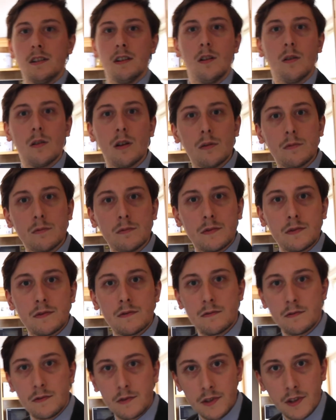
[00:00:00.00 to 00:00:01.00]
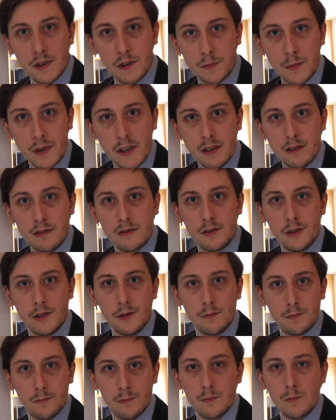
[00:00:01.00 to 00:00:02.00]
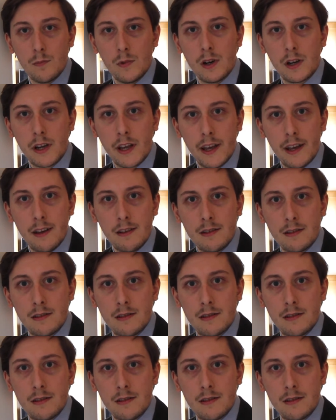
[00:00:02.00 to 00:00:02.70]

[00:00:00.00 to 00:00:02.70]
Oh, well, excuse me, do you work here?